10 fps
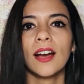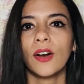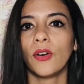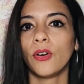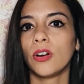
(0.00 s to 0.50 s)

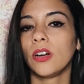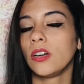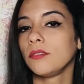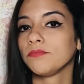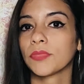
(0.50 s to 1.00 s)

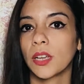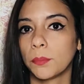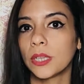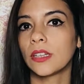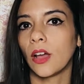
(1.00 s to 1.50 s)

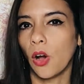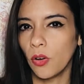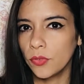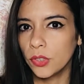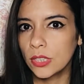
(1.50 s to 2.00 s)
but
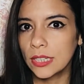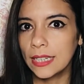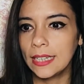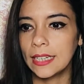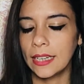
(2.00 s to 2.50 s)

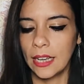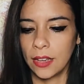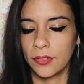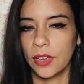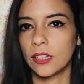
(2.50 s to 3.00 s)
obviously
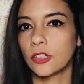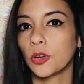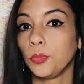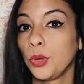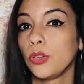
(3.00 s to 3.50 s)
if it's
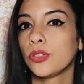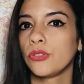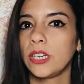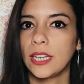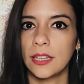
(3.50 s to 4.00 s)

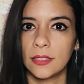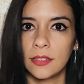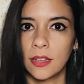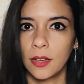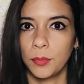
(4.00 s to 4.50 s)
compulsory in
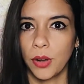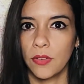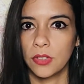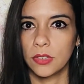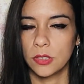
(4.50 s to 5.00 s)
the
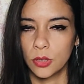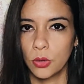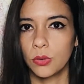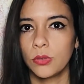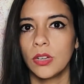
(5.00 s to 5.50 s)
private
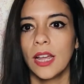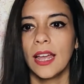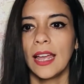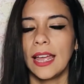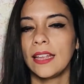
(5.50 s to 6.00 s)
school,
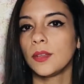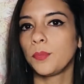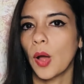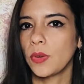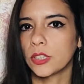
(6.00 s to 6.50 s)
in the
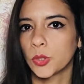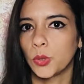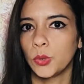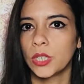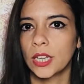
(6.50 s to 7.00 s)
public
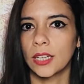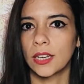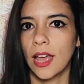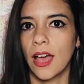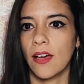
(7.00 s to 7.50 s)
school can
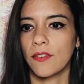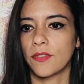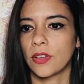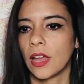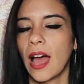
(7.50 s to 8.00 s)

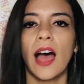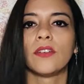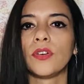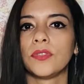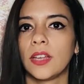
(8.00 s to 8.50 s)
have
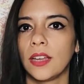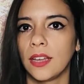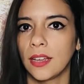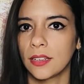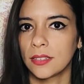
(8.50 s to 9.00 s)
half of
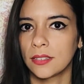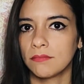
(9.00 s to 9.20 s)
the